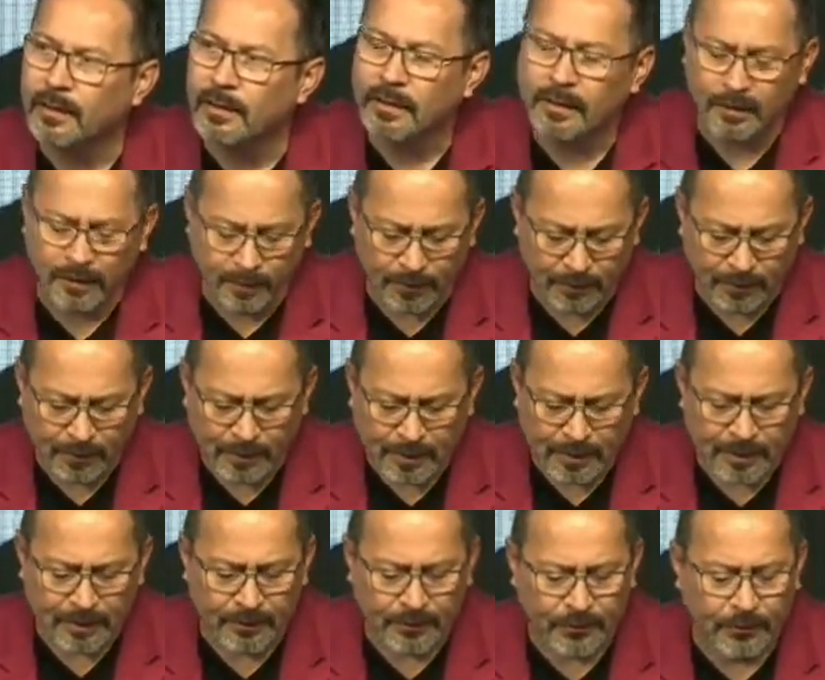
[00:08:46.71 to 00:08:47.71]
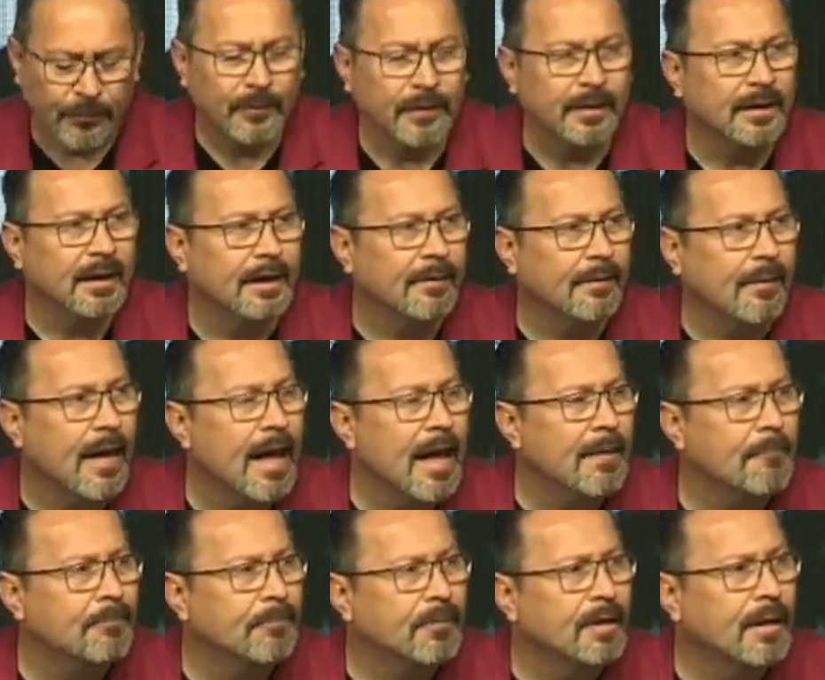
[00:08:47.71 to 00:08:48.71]
uh, uh, in authority like
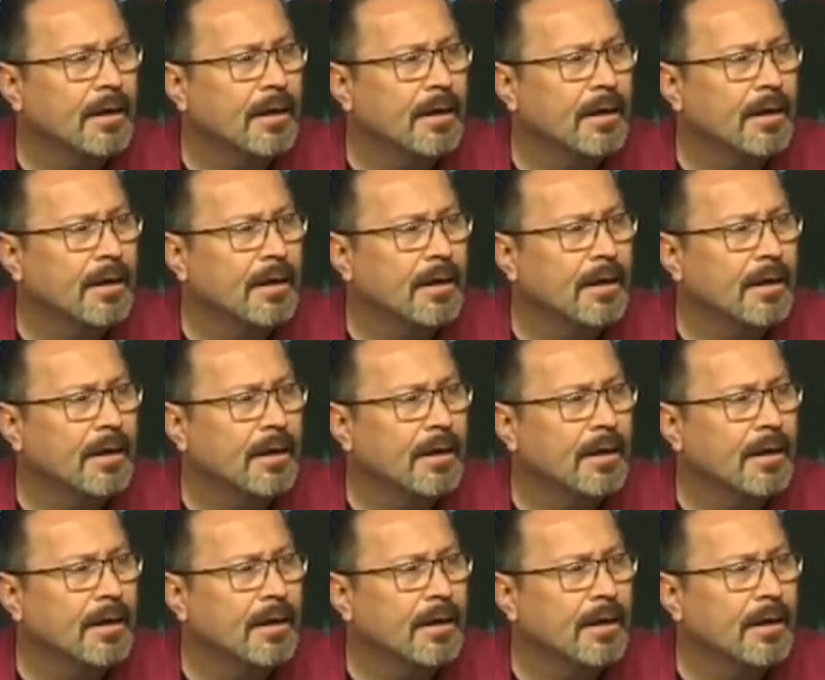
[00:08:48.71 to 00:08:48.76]
that.